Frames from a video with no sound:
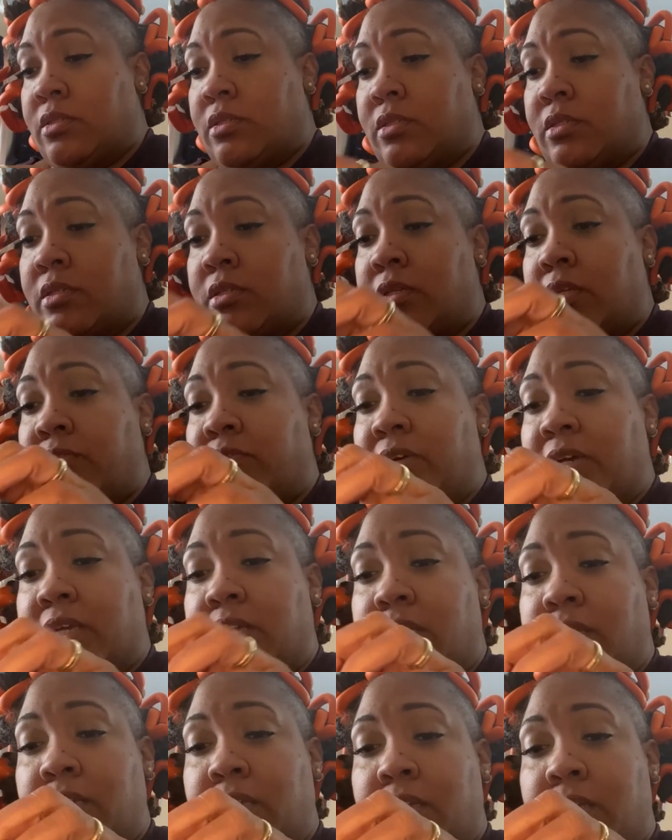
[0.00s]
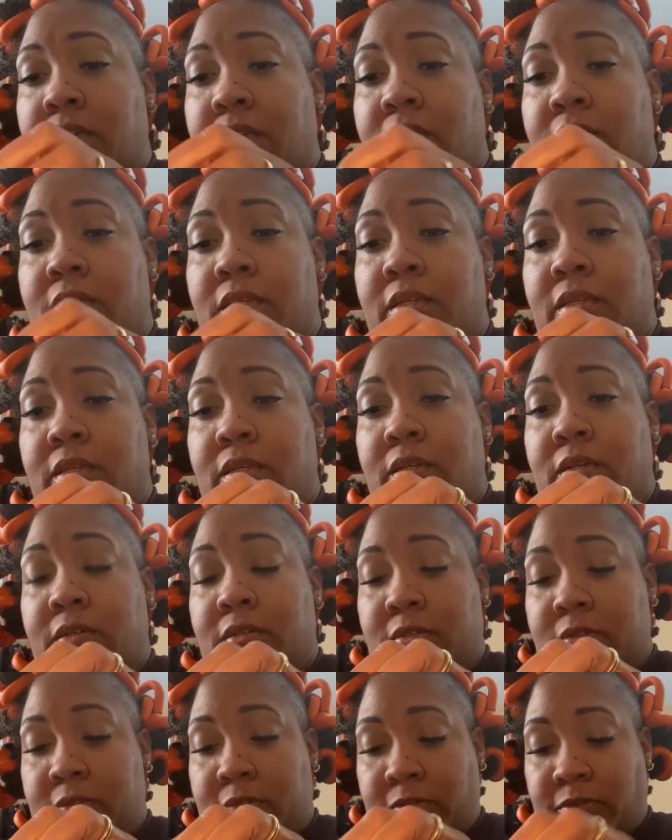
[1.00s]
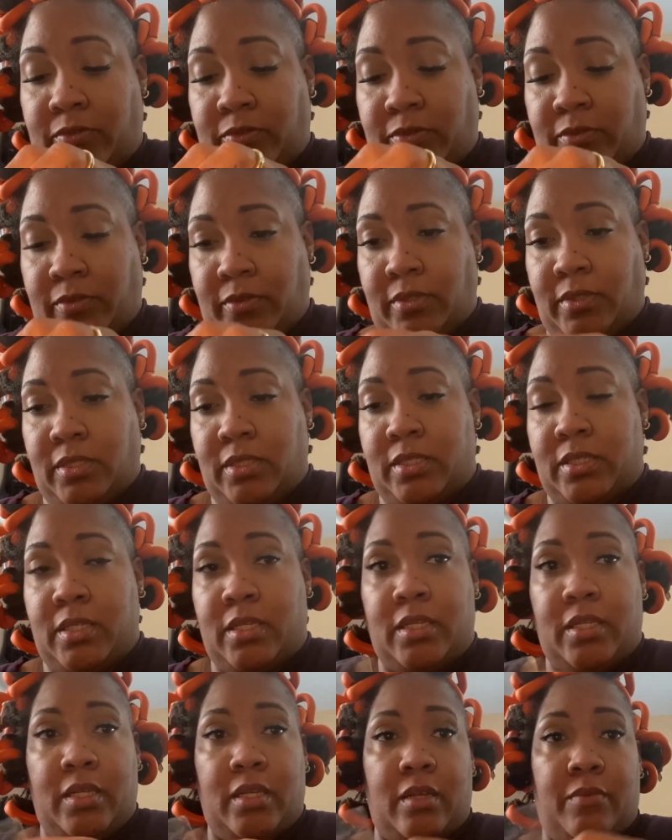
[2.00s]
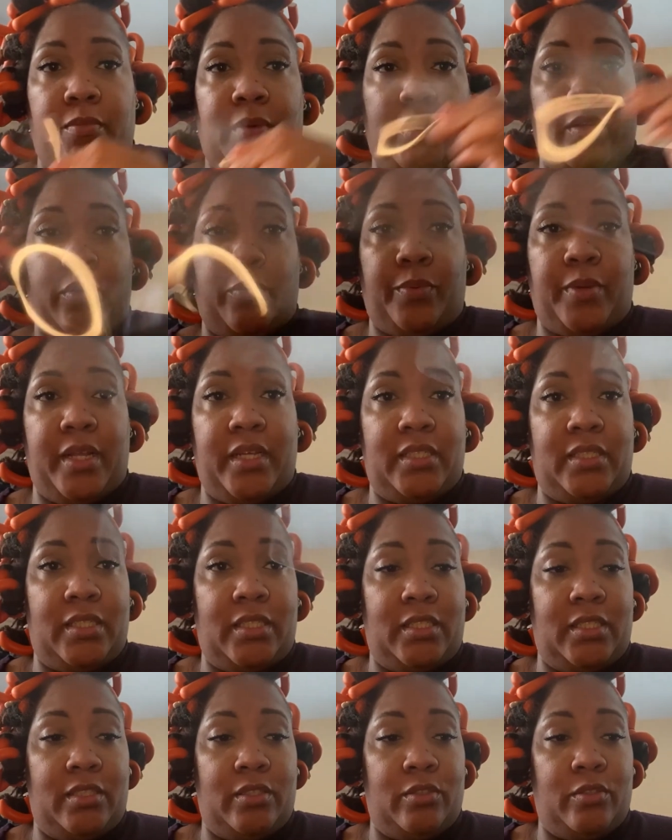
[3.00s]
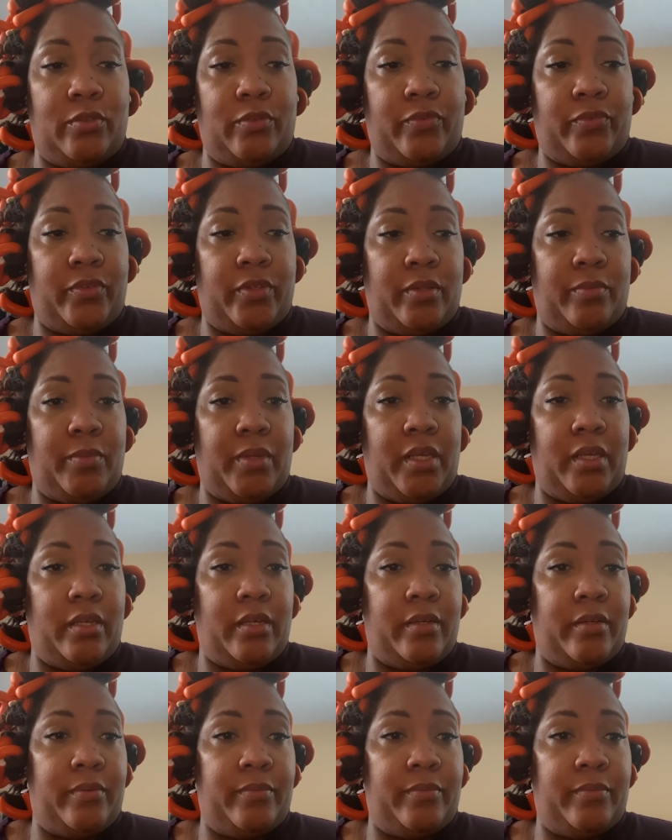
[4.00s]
If I can get it off. My little plastic shield for the makeup.